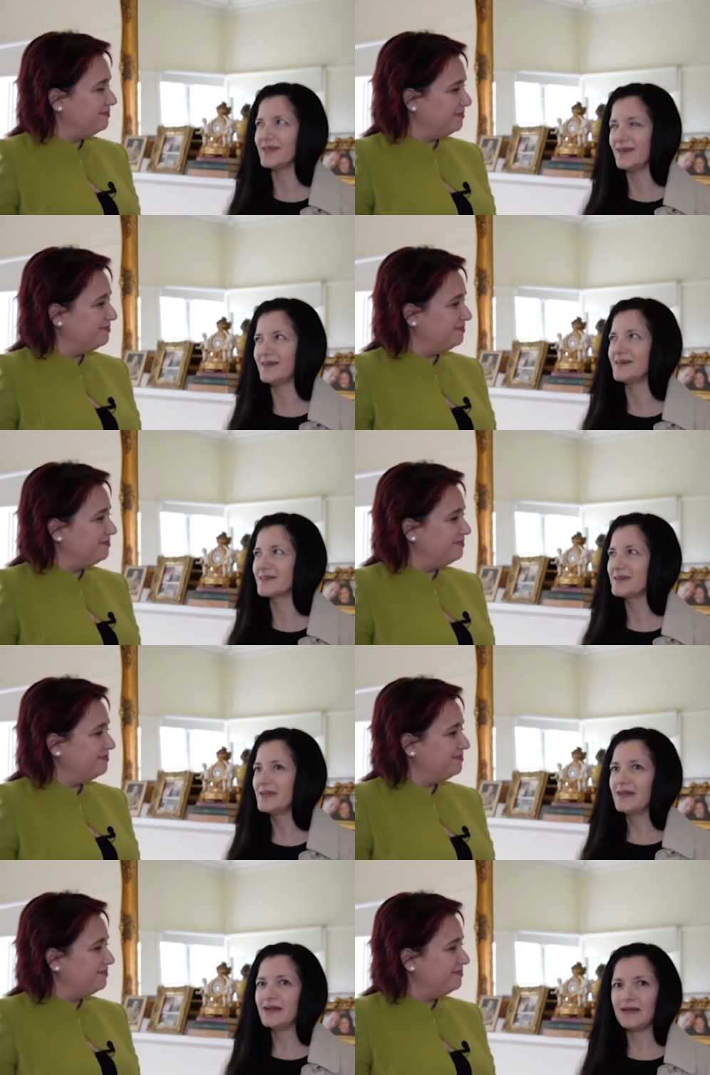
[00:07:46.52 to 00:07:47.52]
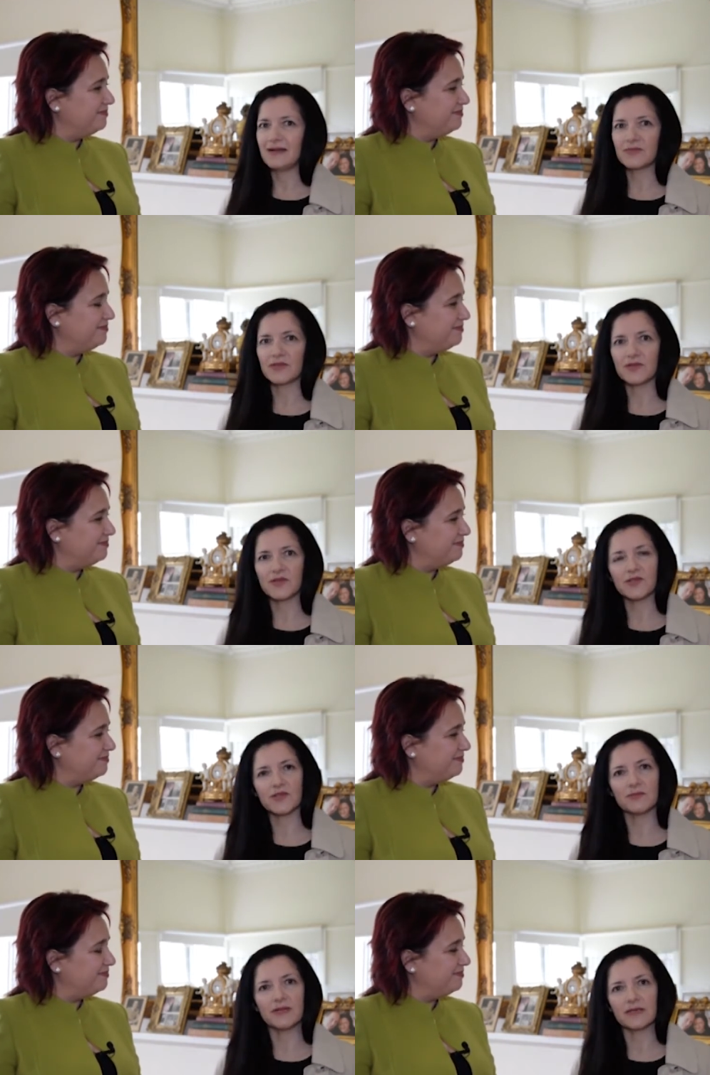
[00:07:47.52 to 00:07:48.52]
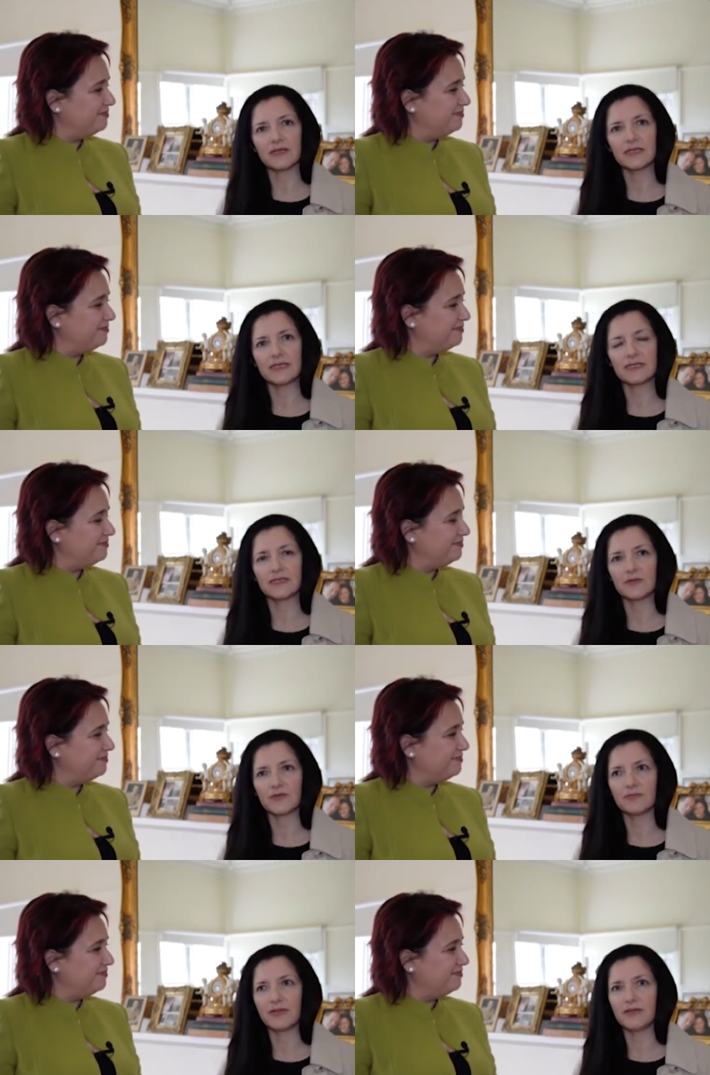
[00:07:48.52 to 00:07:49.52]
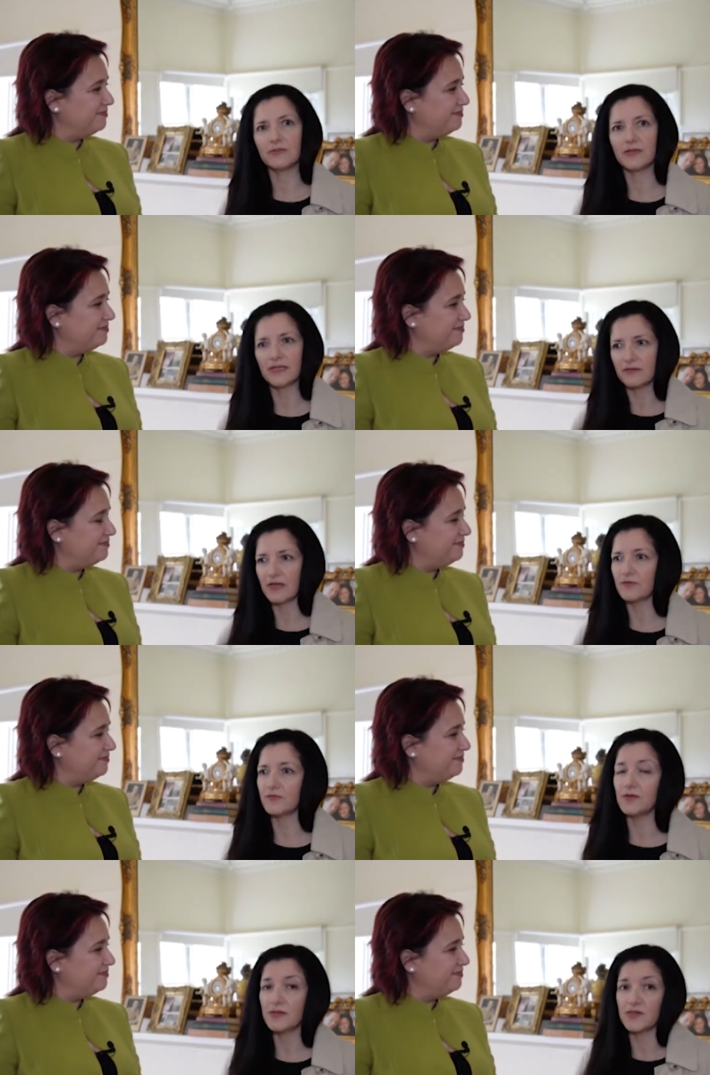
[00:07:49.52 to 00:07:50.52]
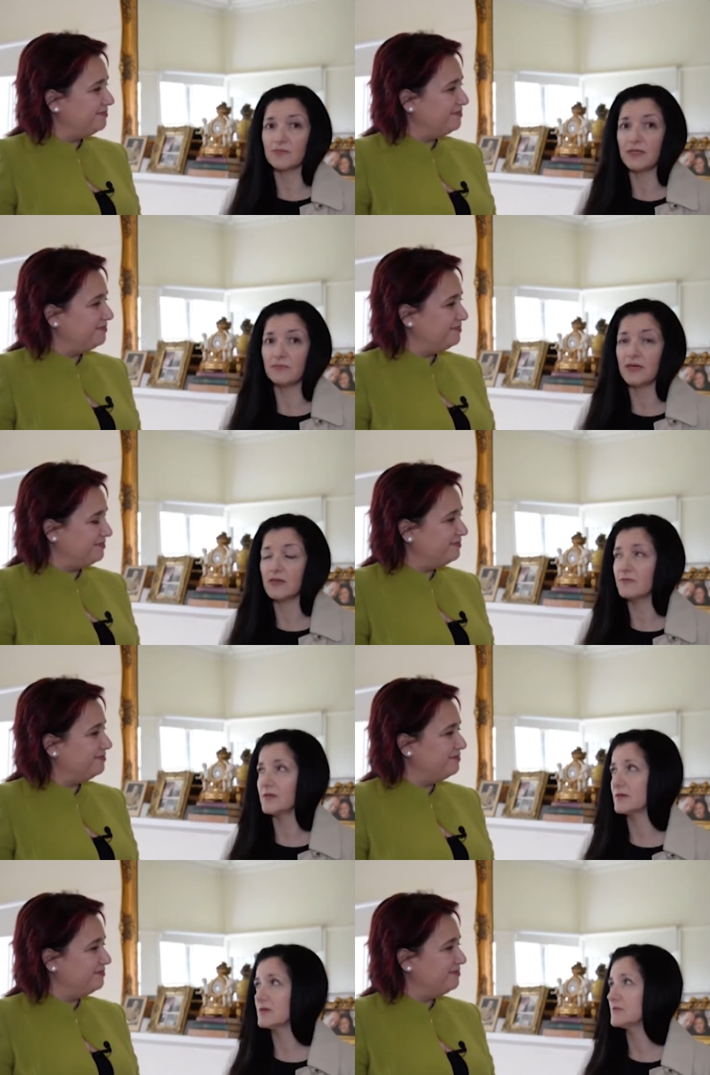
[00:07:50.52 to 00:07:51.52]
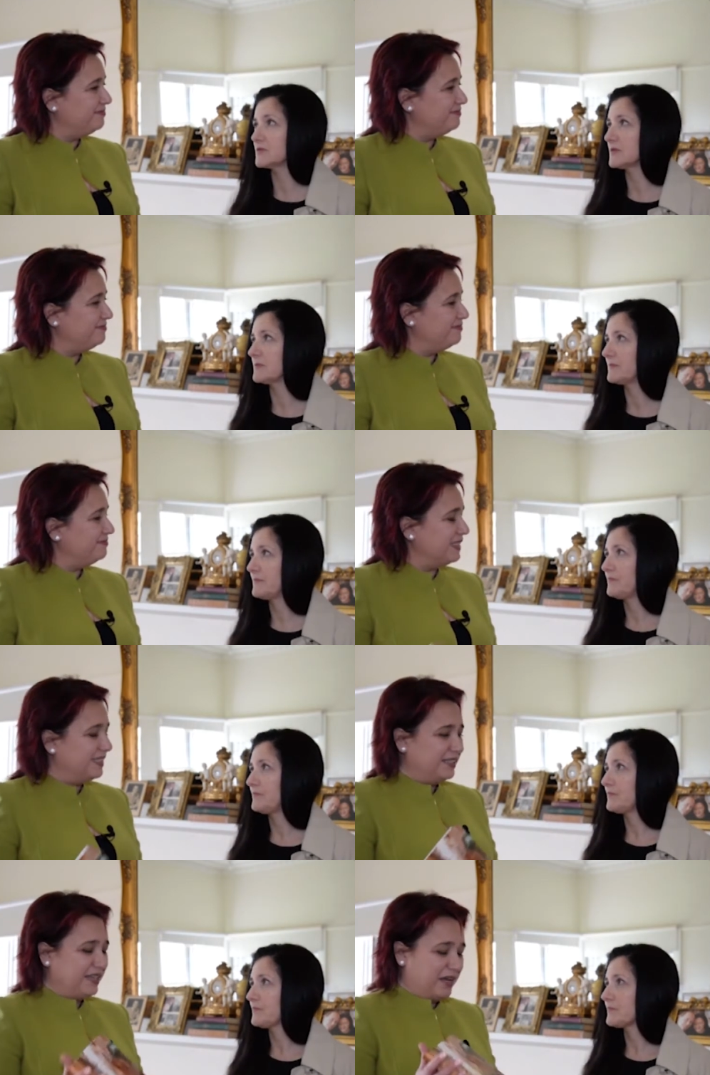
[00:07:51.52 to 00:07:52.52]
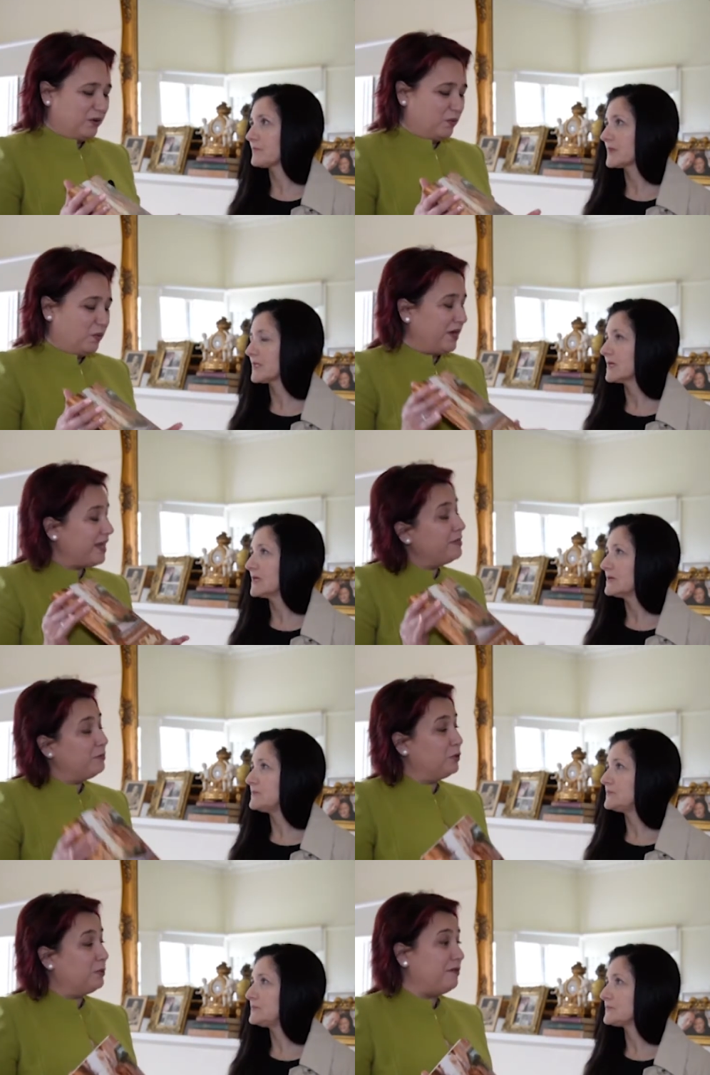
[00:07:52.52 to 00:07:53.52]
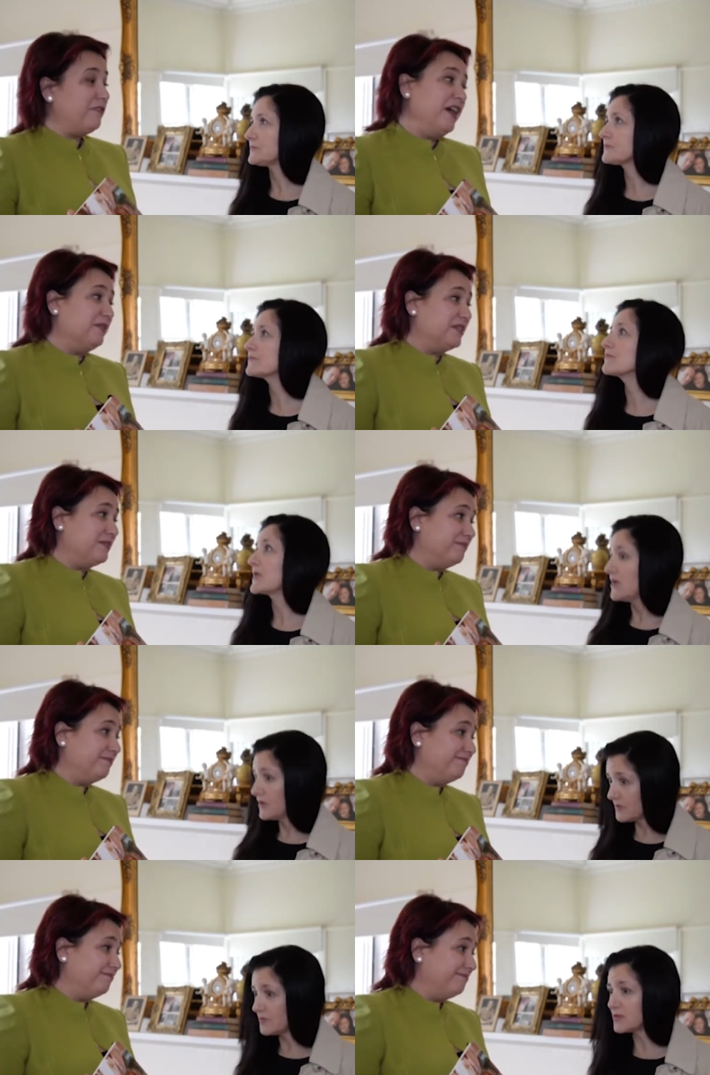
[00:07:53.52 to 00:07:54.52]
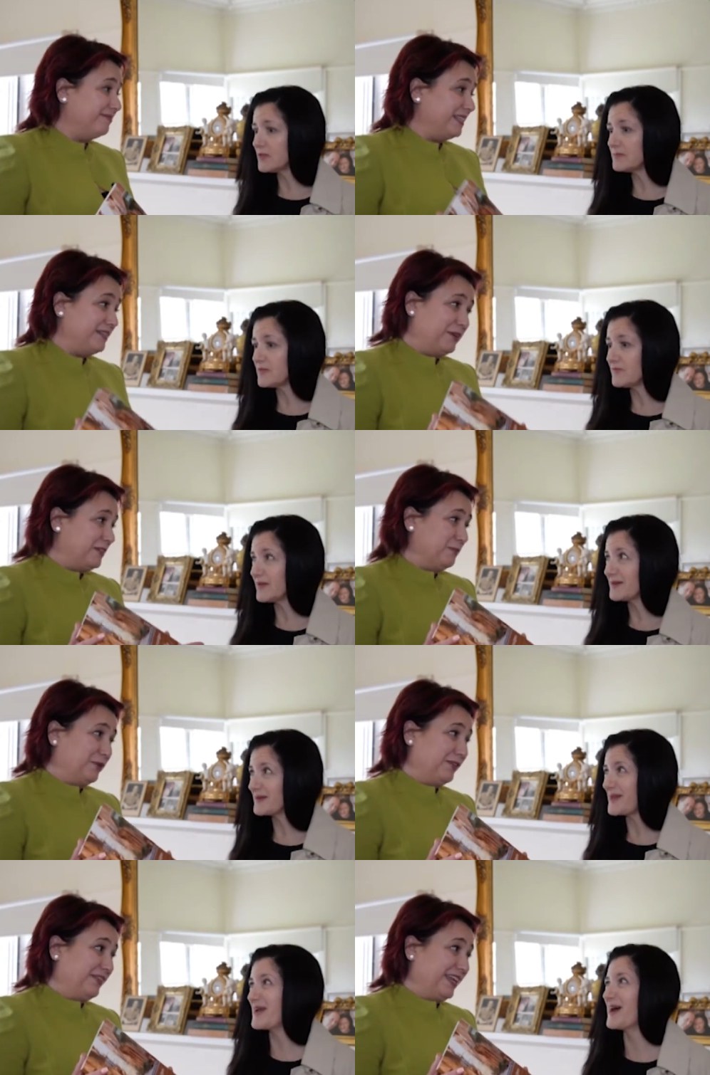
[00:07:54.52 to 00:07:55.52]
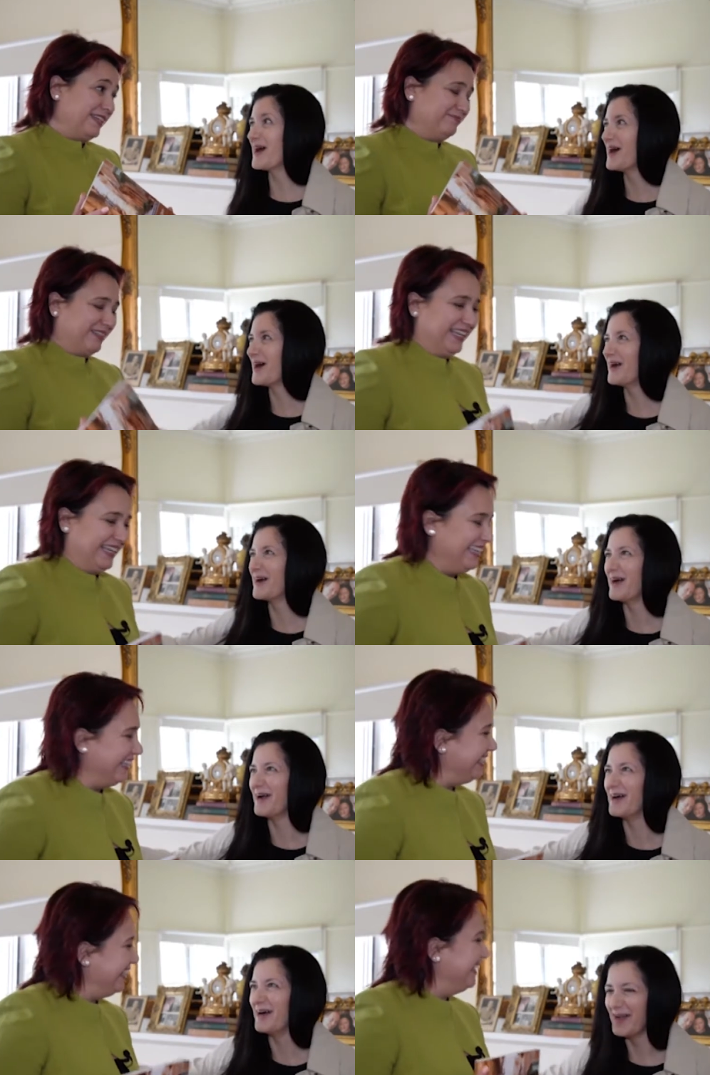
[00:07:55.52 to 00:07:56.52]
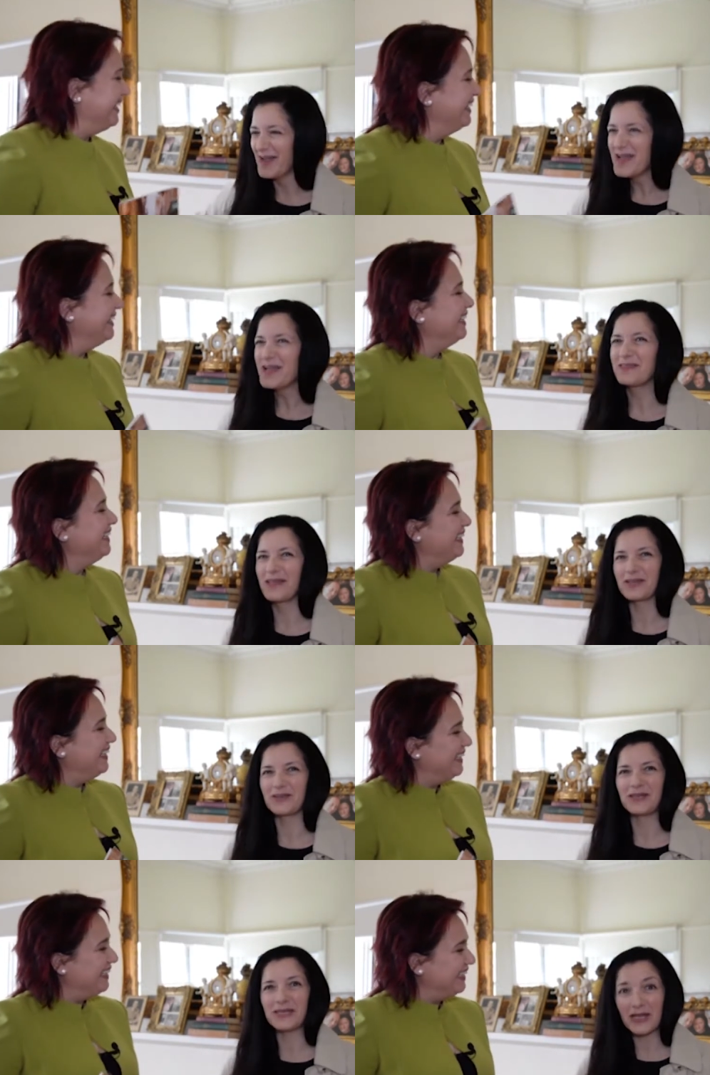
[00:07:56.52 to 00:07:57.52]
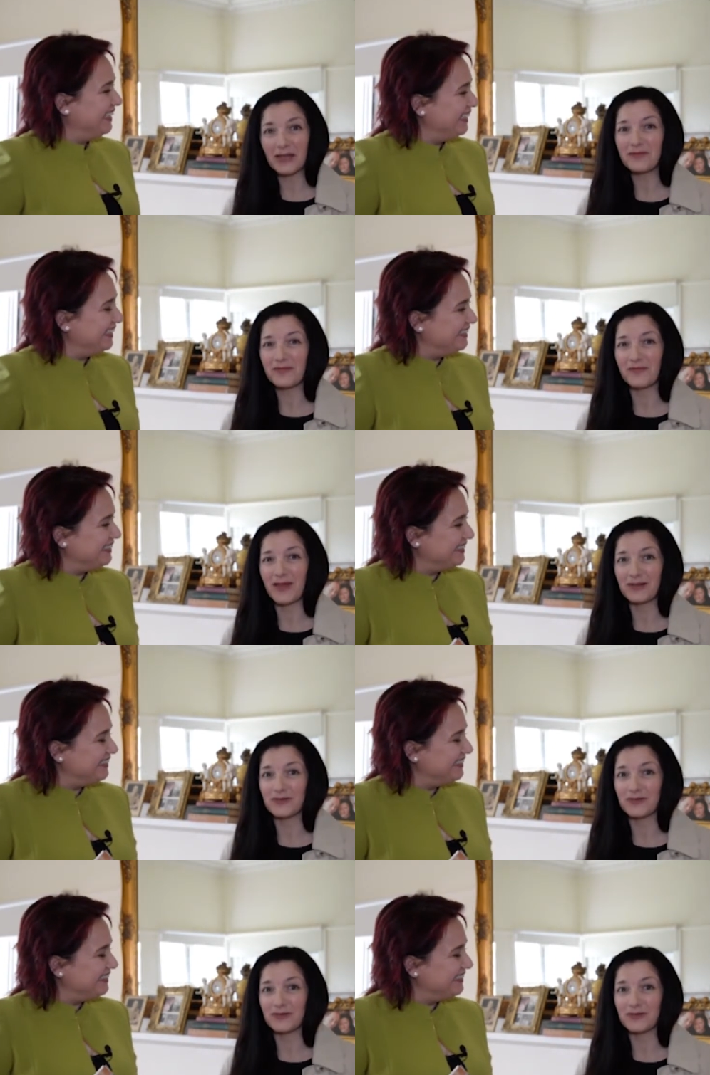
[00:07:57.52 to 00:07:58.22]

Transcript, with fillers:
Speaker 1: hard. Um, so it's just about connecting with people, and, and food is a big part of our culture.
Speaker 2: Now, where can the book be found? The
Speaker 1: book can
Speaker 2: That's be found... That's the most important thing.
Speaker 1: Thank you. It can be found